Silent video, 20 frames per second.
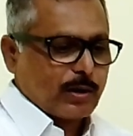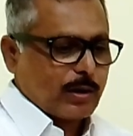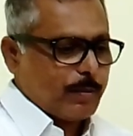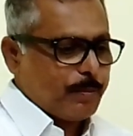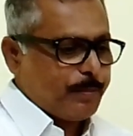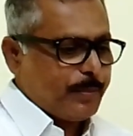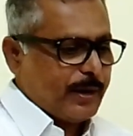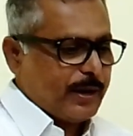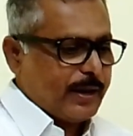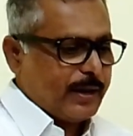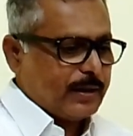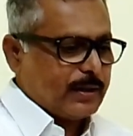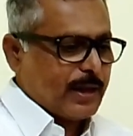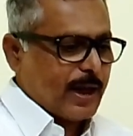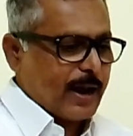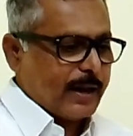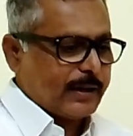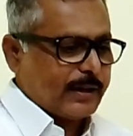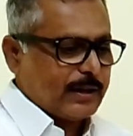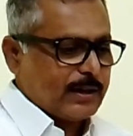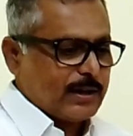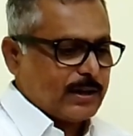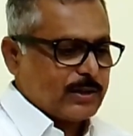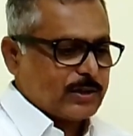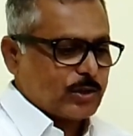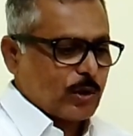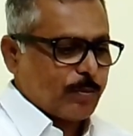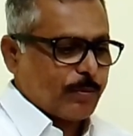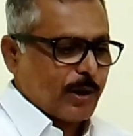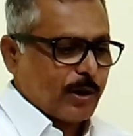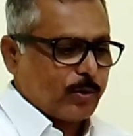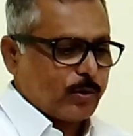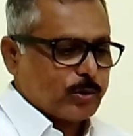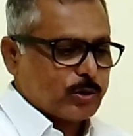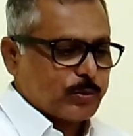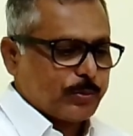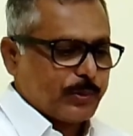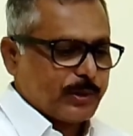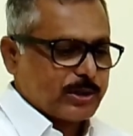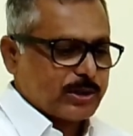compelling the attendance of
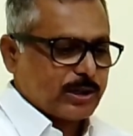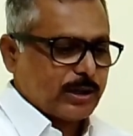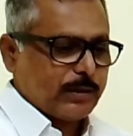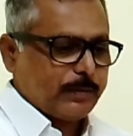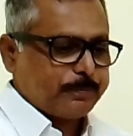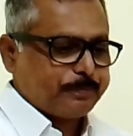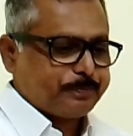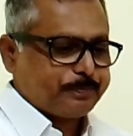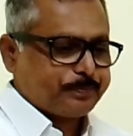accused person,